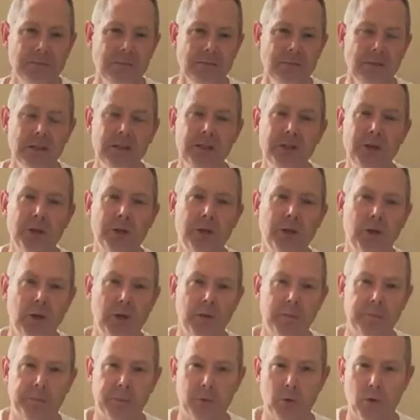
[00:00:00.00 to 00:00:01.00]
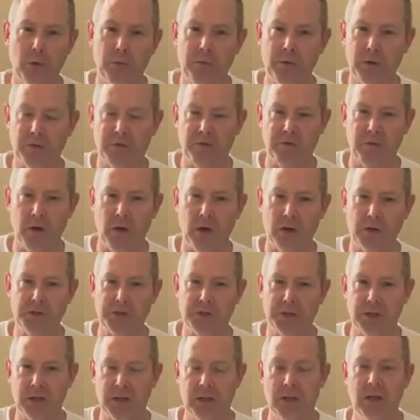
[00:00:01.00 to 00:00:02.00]
you're going to improve your
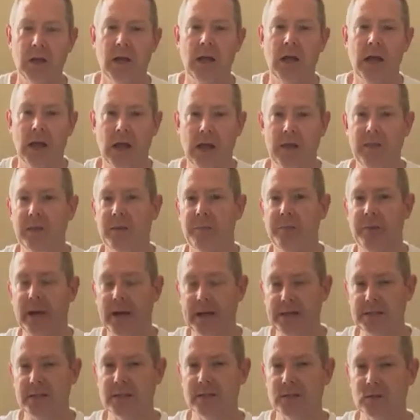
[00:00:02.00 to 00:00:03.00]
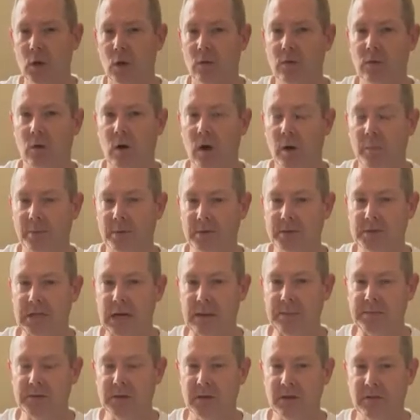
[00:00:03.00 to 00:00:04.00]
function and the patient's overall
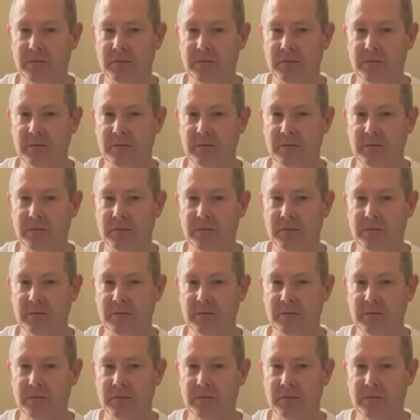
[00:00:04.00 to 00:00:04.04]
perception of